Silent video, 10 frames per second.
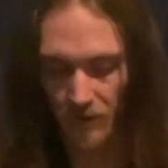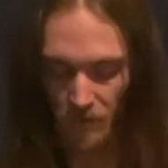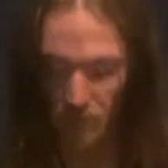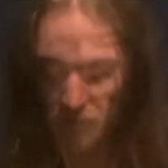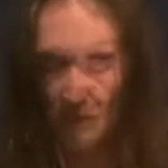
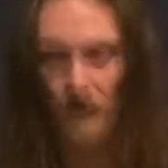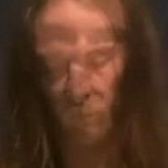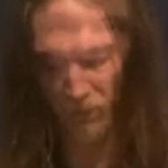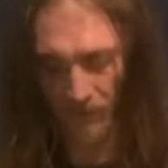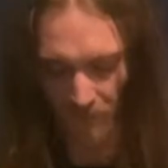You
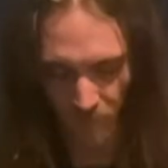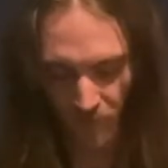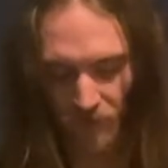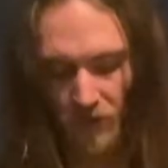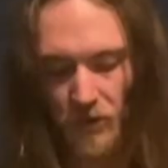want to be
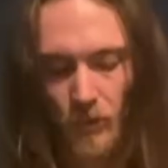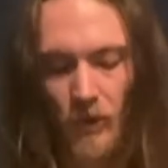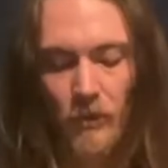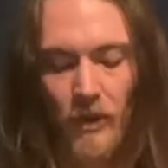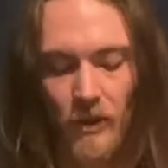
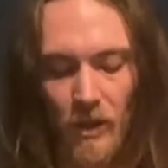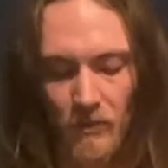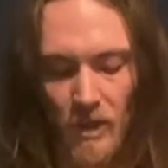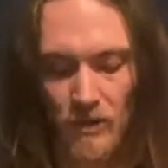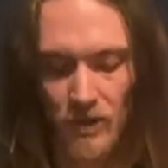fluid with your
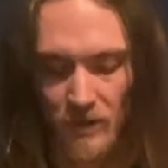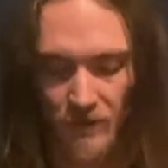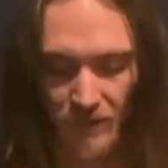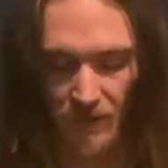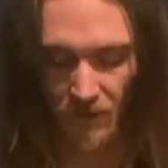emotions
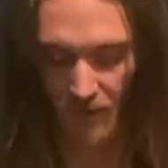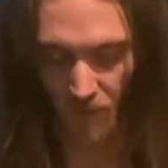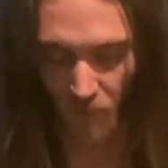and